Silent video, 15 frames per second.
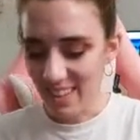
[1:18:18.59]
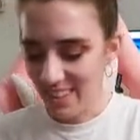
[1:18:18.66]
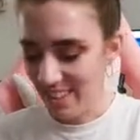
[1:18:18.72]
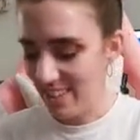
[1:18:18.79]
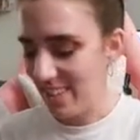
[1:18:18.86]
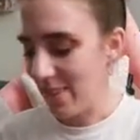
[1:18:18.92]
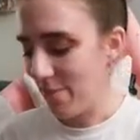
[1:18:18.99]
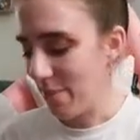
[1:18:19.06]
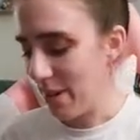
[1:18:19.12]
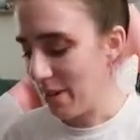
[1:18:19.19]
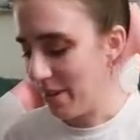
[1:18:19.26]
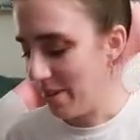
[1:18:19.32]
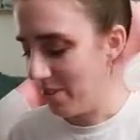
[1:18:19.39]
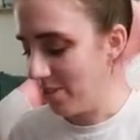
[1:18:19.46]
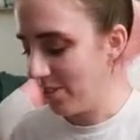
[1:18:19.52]
See up my
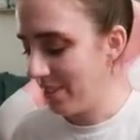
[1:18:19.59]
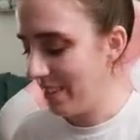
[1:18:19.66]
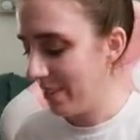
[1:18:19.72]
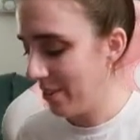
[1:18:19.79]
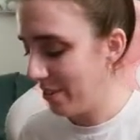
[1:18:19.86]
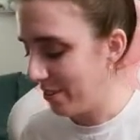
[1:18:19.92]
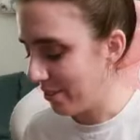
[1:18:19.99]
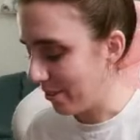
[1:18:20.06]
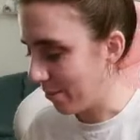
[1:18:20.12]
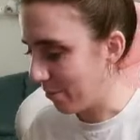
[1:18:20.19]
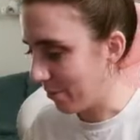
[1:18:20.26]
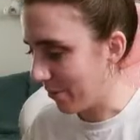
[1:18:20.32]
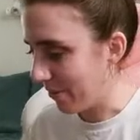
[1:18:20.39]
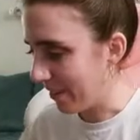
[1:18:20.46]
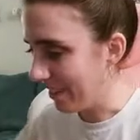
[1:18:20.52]
nose?
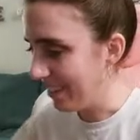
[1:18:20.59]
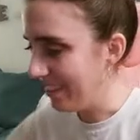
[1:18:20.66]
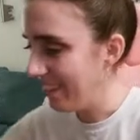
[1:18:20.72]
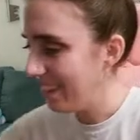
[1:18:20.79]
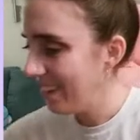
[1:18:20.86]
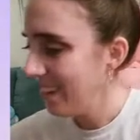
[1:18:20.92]
Super fun.